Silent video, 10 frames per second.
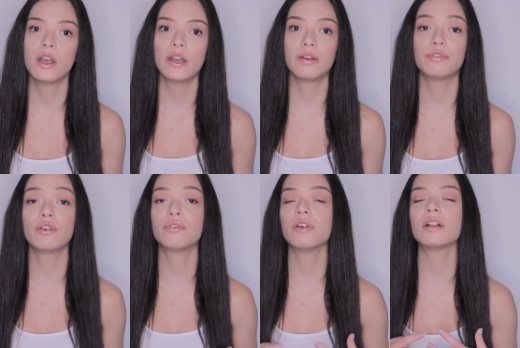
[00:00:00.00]
If
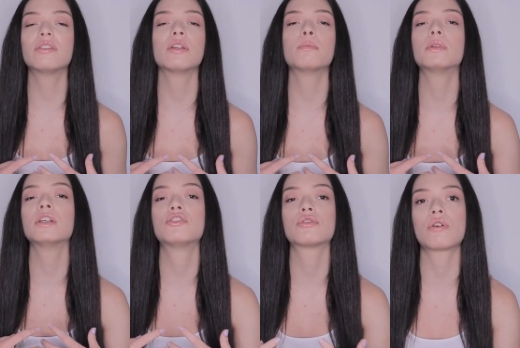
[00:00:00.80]
you feel
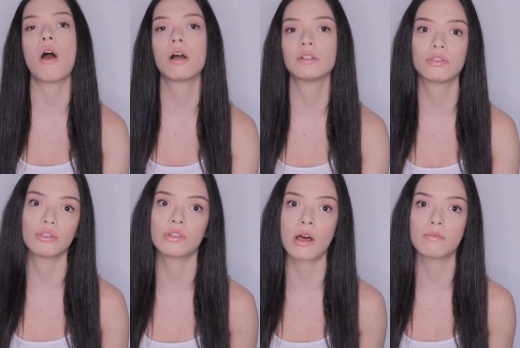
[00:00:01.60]
simply drawn
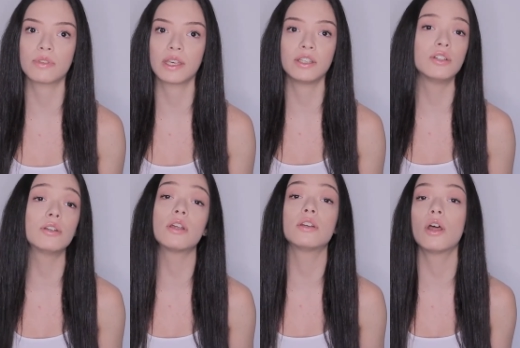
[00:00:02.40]
to something, you
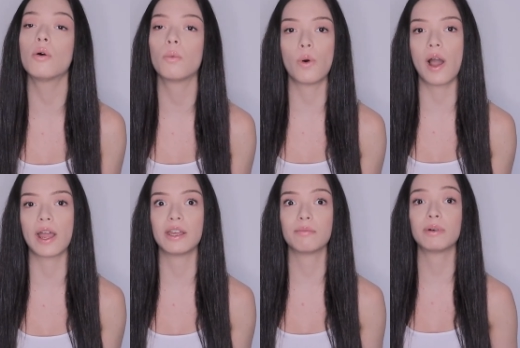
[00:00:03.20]
don't know
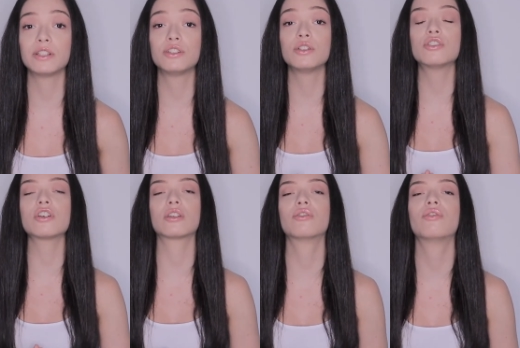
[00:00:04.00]
why, but you
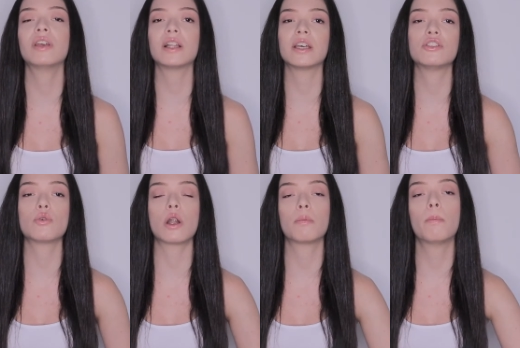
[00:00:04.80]
just feel like
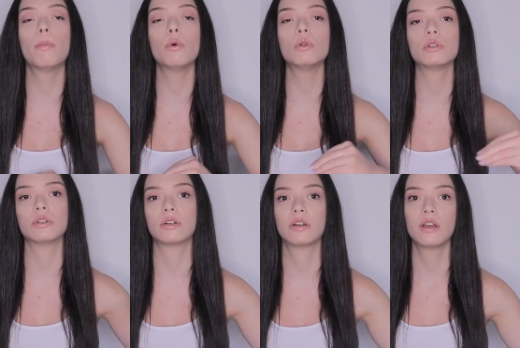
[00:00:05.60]
you are pulled
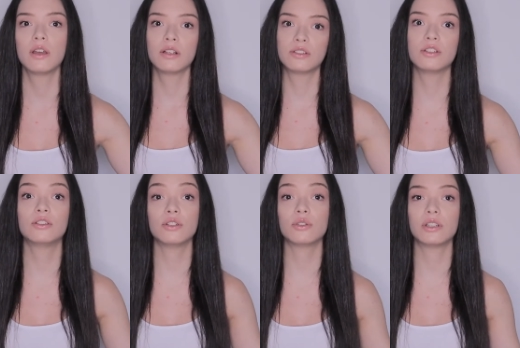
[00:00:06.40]
to
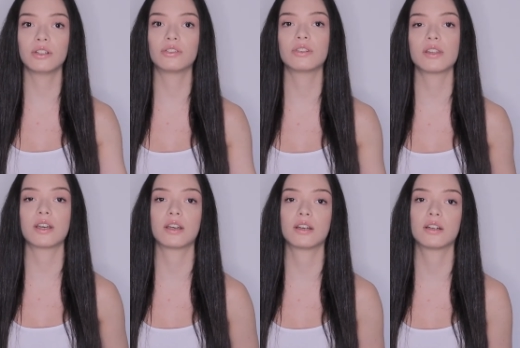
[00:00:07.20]
do this
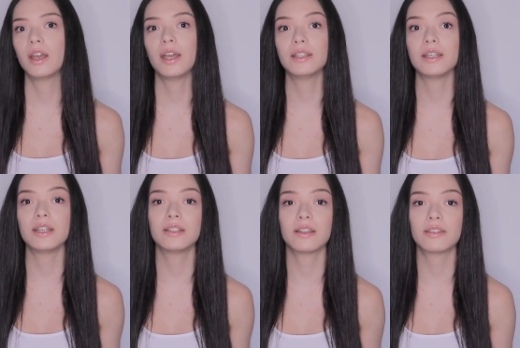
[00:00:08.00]
thing. And
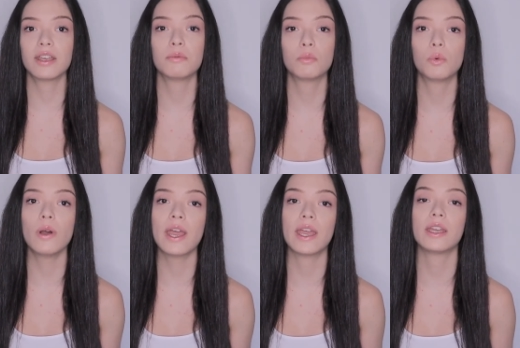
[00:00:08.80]
in the same
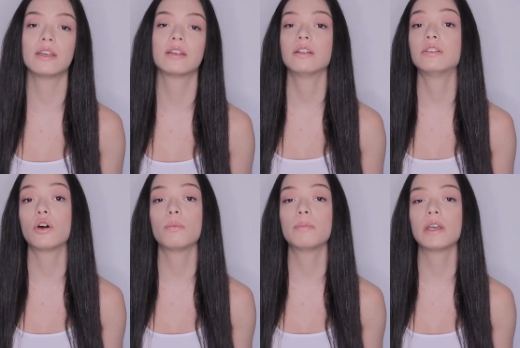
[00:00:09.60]
way,
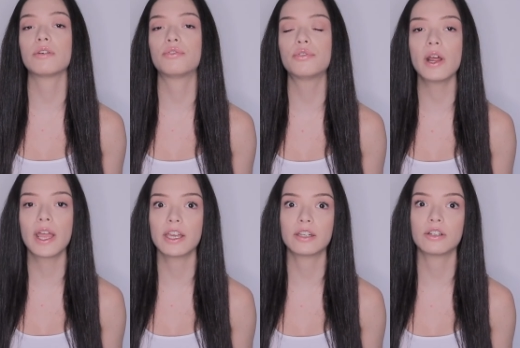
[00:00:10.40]
don't be
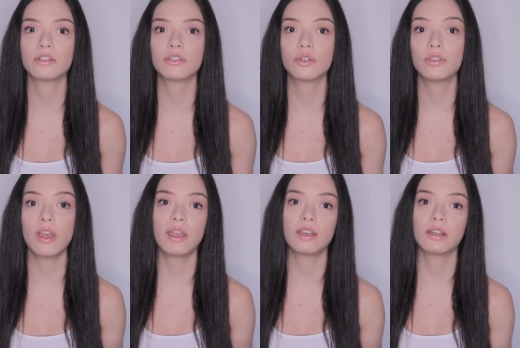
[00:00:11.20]
afraid to
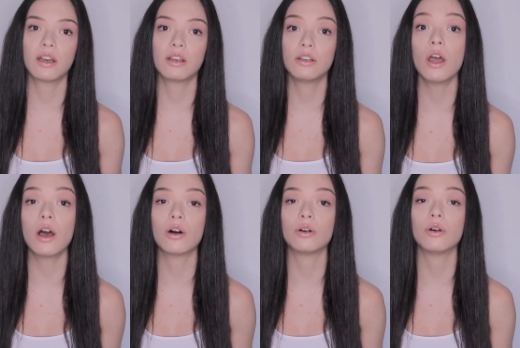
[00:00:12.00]
saying
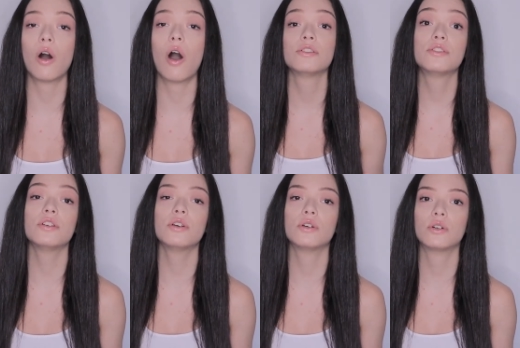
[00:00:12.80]
no
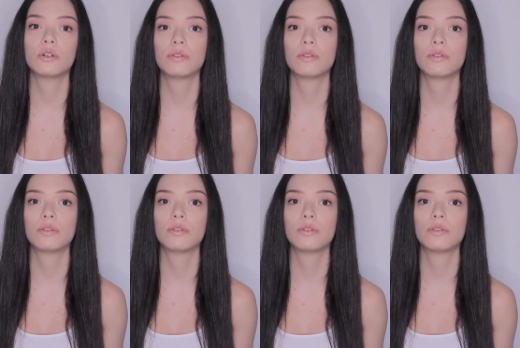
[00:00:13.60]
to